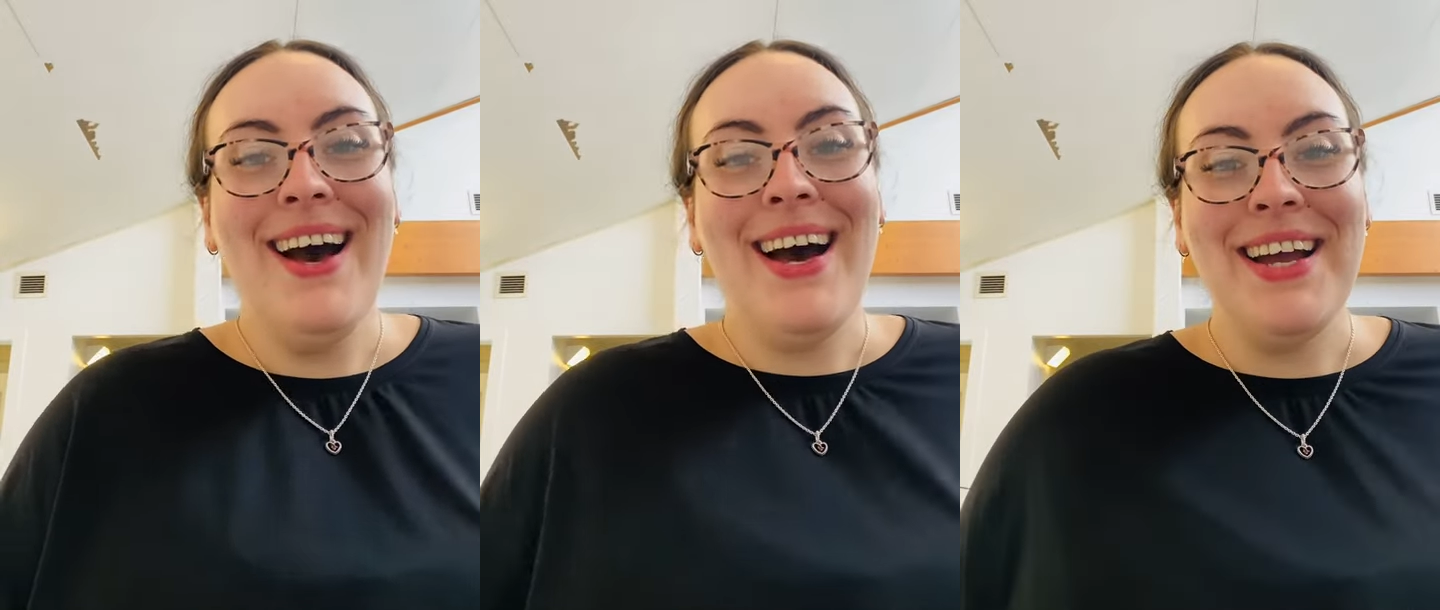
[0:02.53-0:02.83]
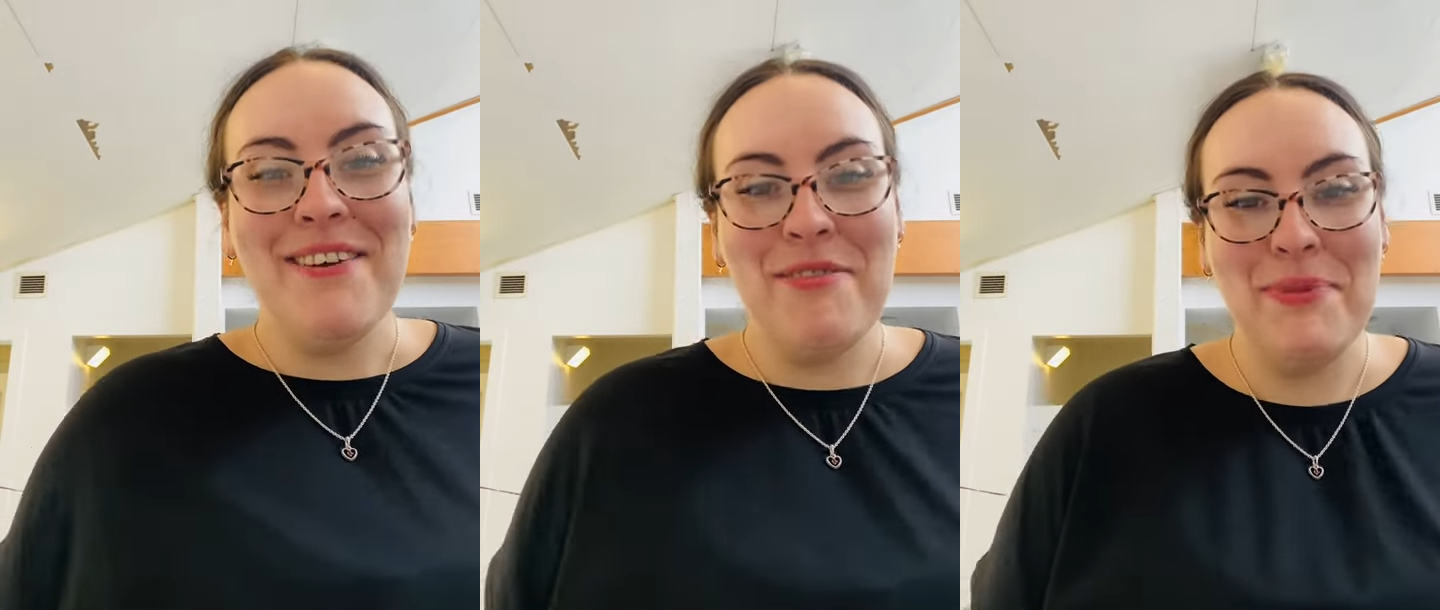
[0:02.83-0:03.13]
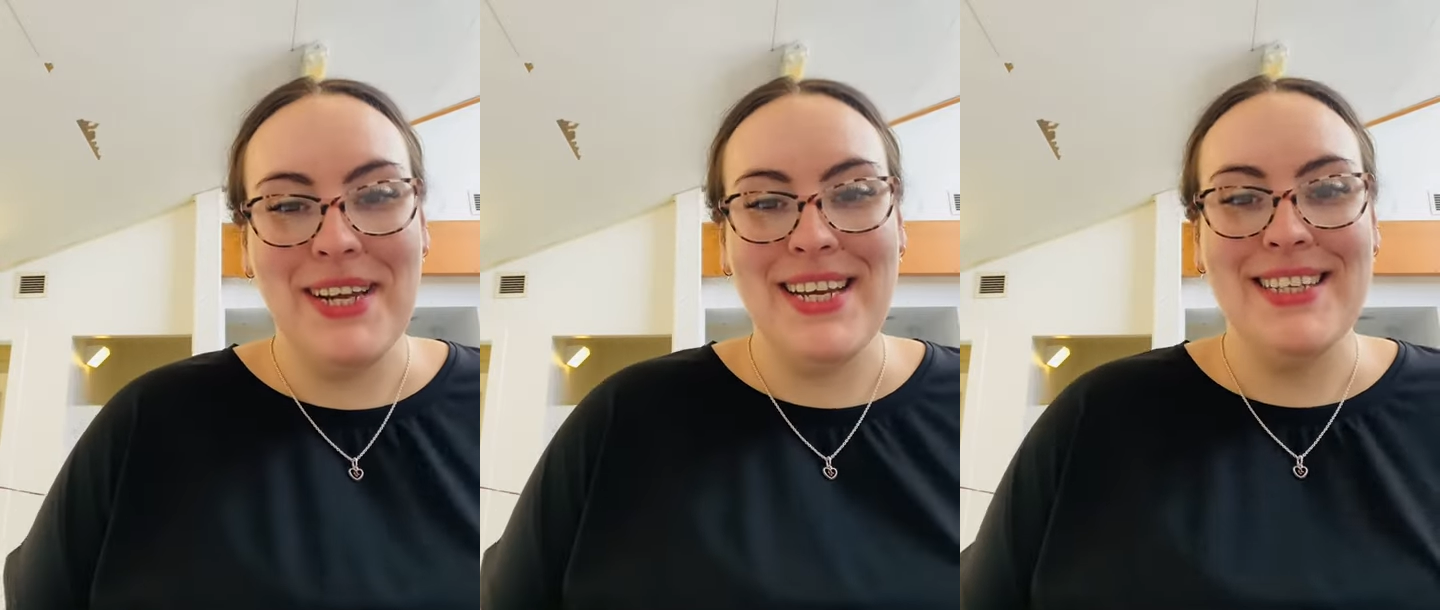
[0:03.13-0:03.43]
Hi
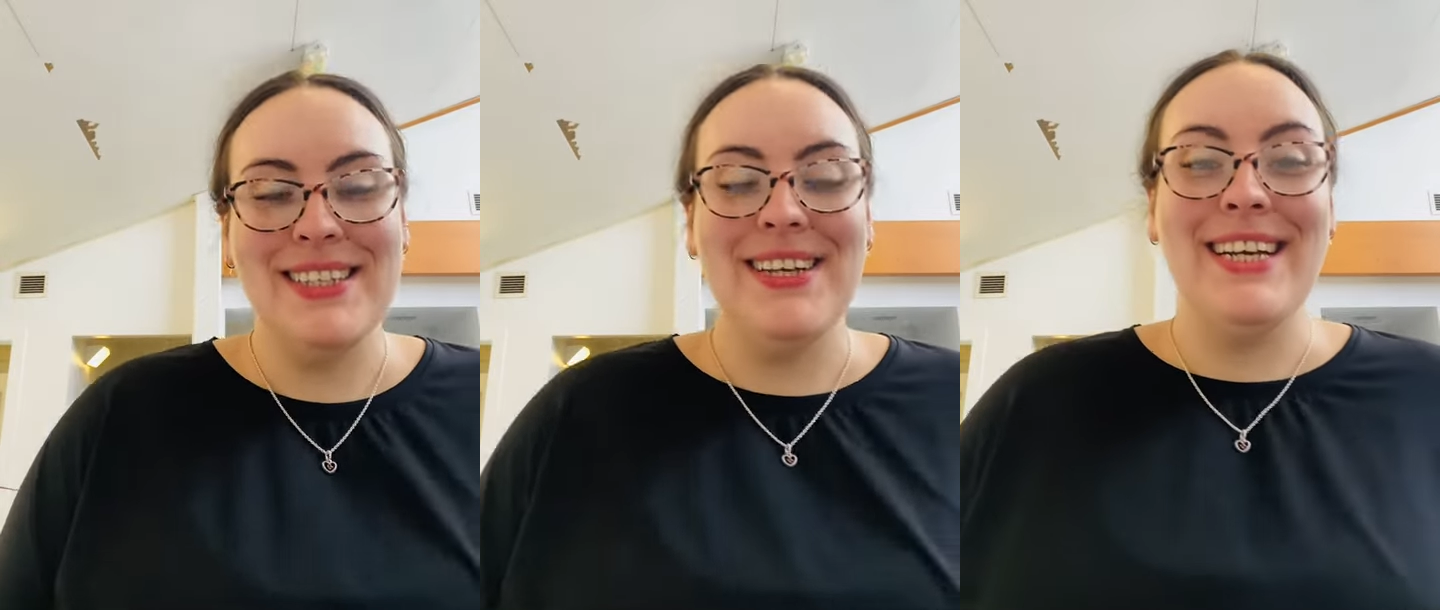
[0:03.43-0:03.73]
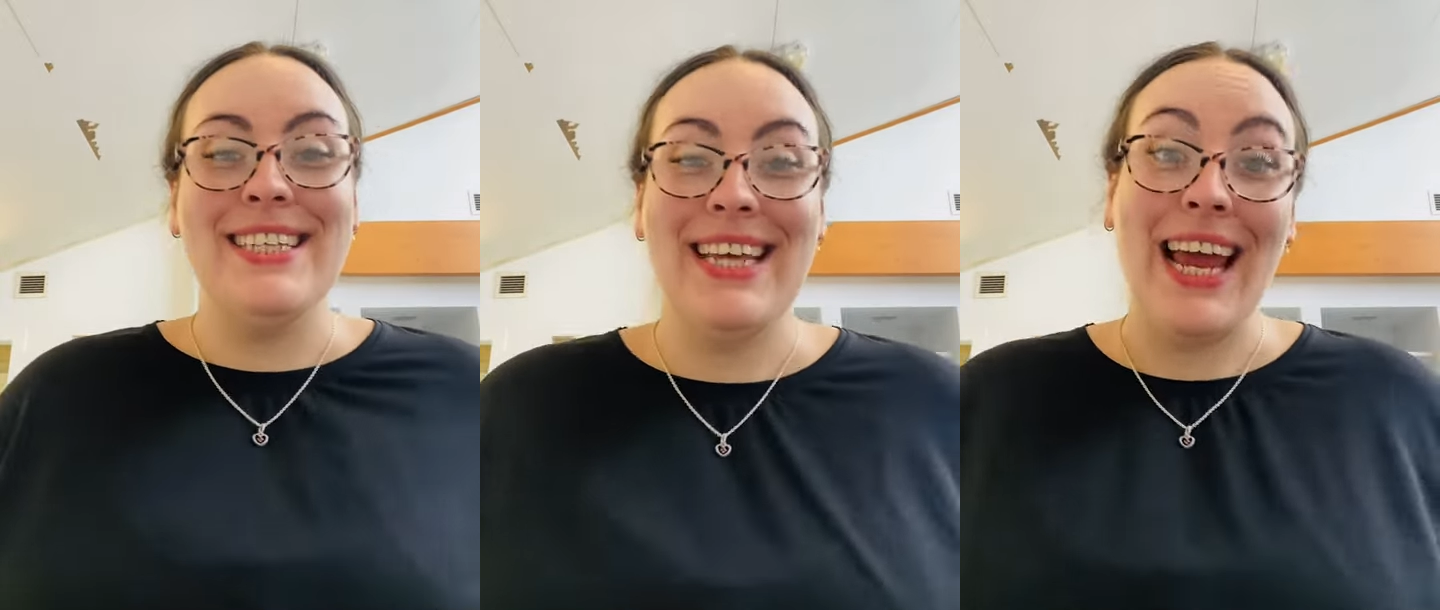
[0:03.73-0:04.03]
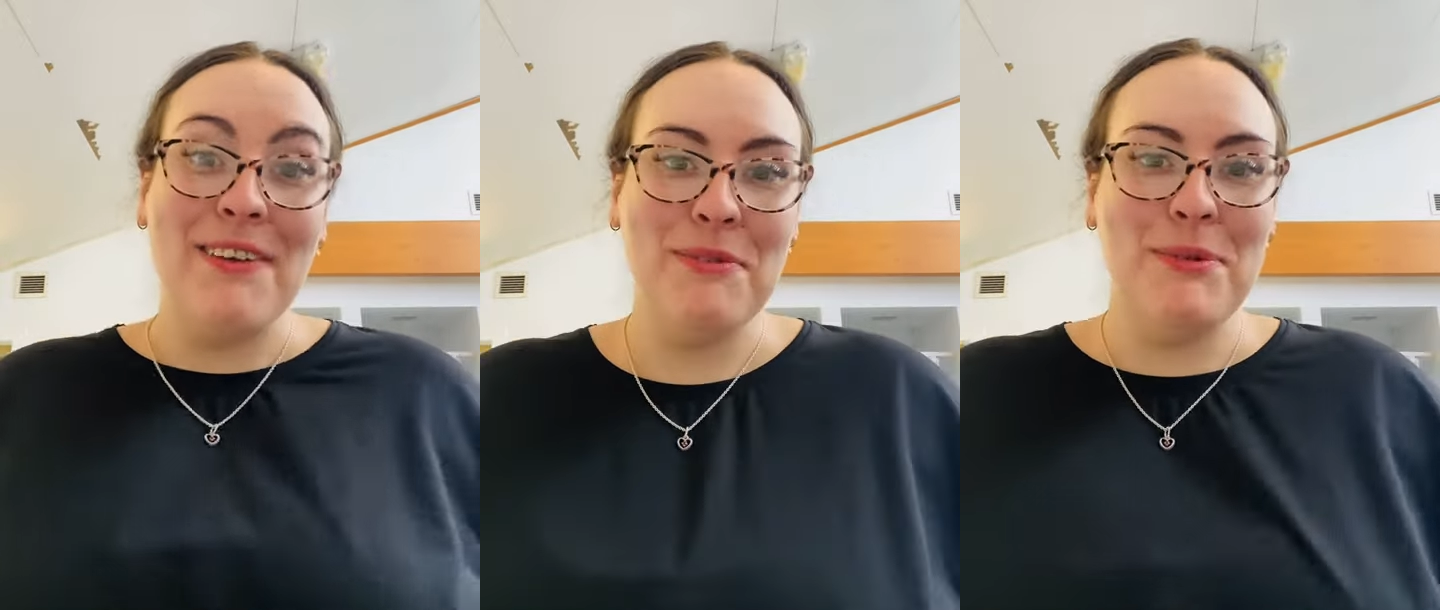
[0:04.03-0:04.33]
everybody, so it's
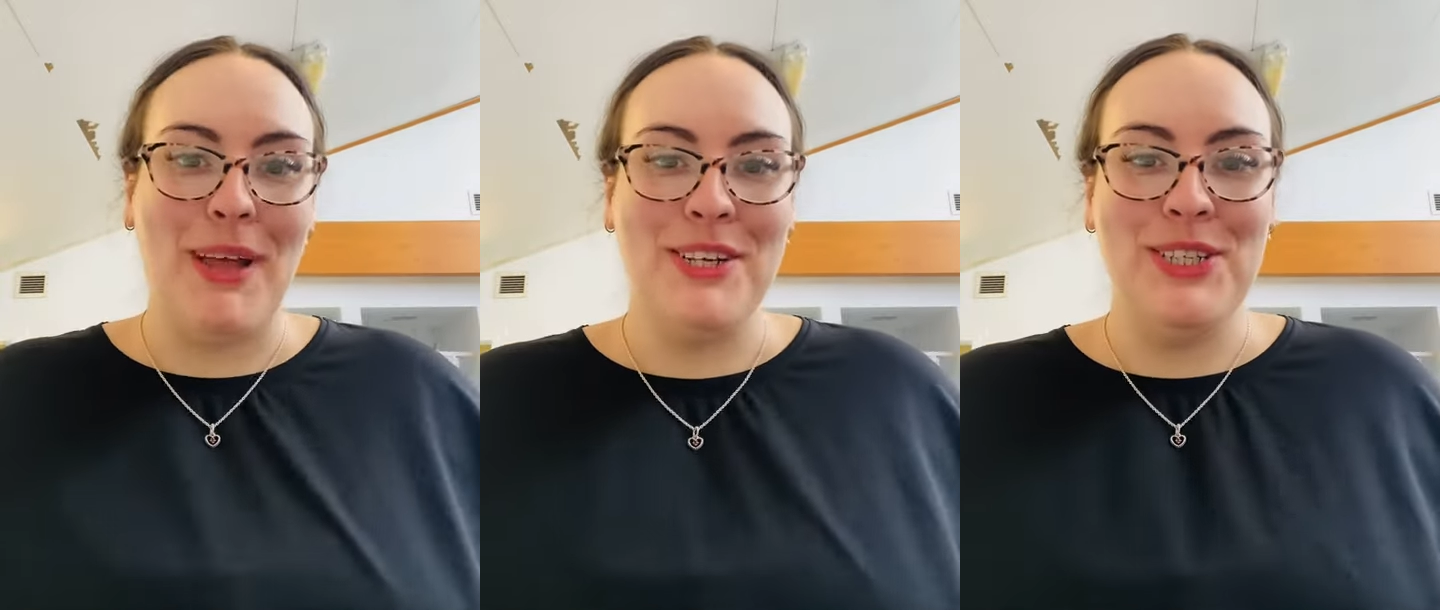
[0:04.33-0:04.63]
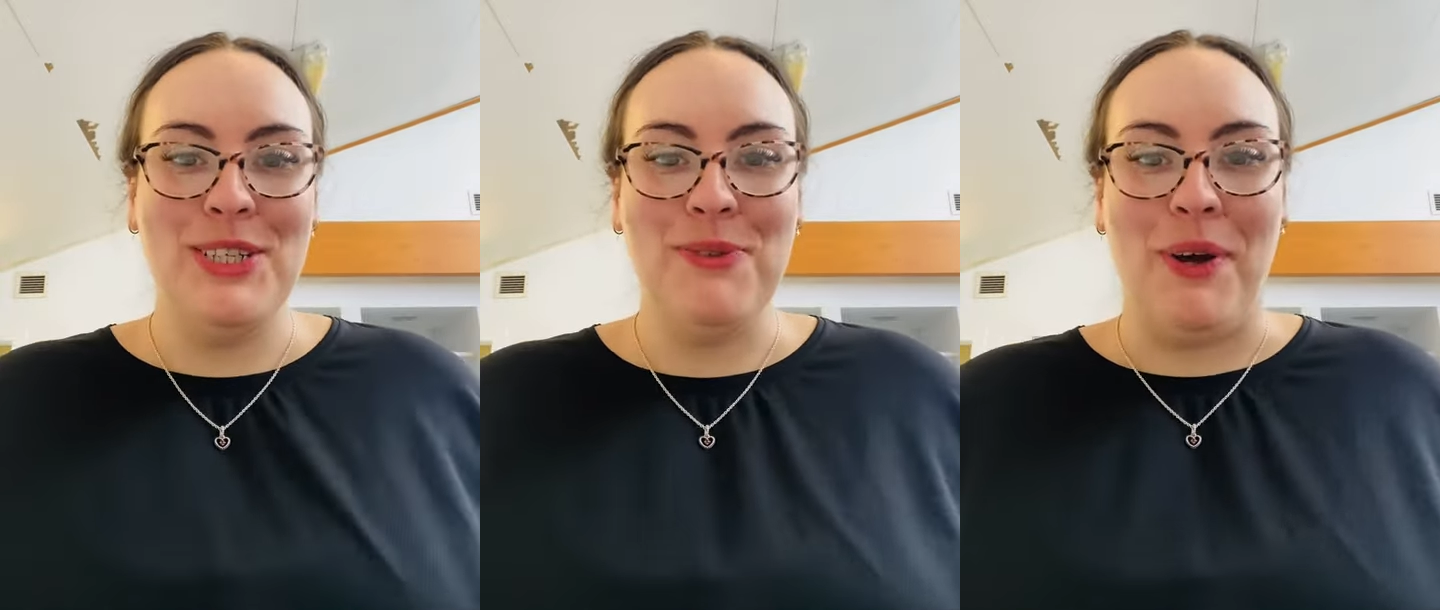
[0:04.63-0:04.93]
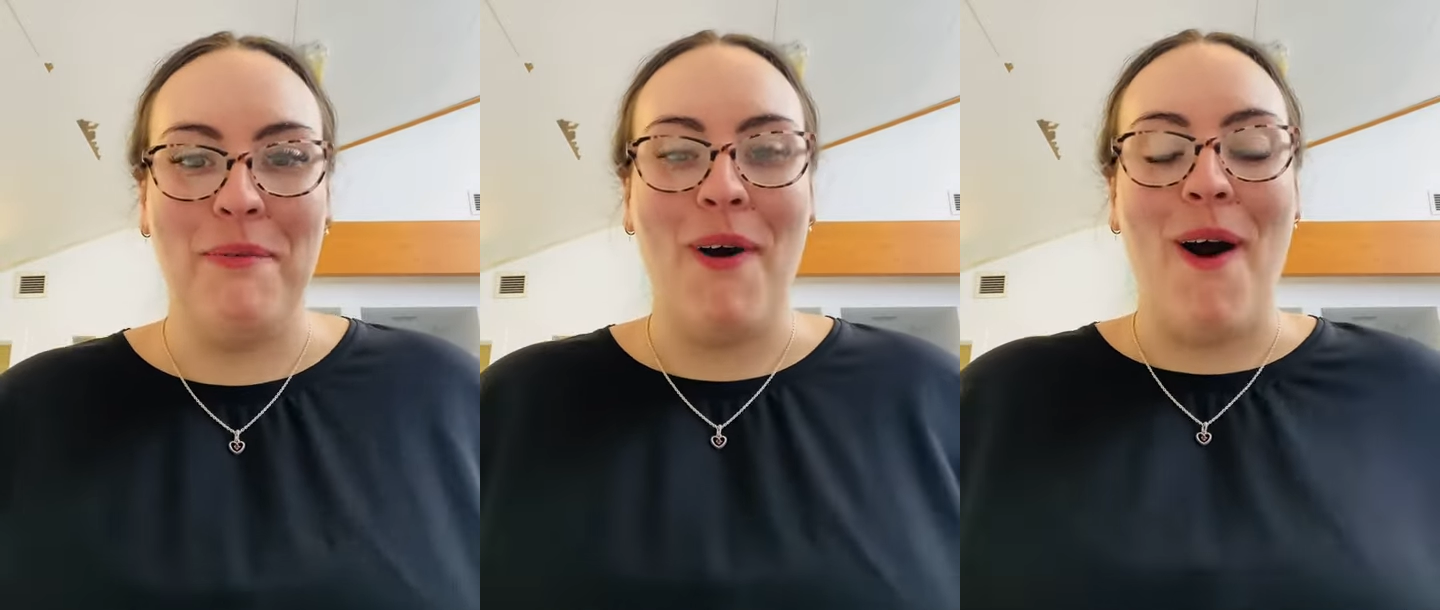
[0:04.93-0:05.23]
Kate from Stash and Swim.